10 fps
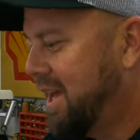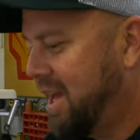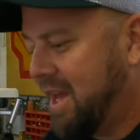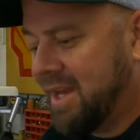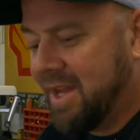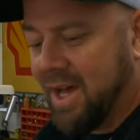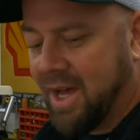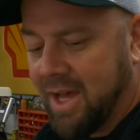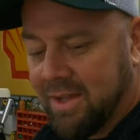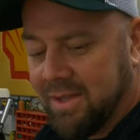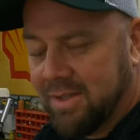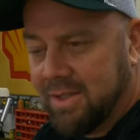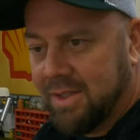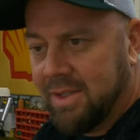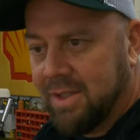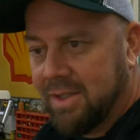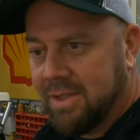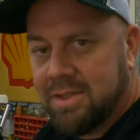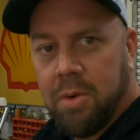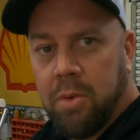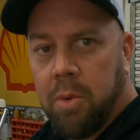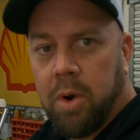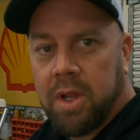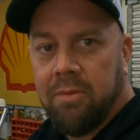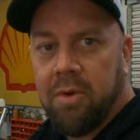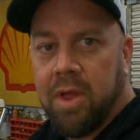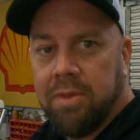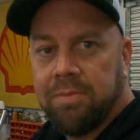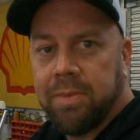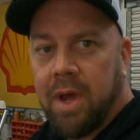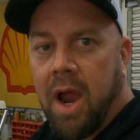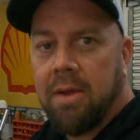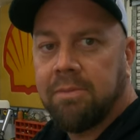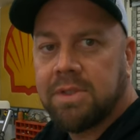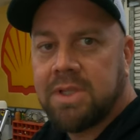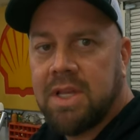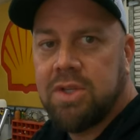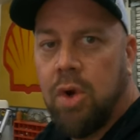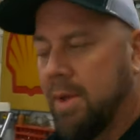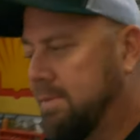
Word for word: And see what we're working with. All right, let's get to it.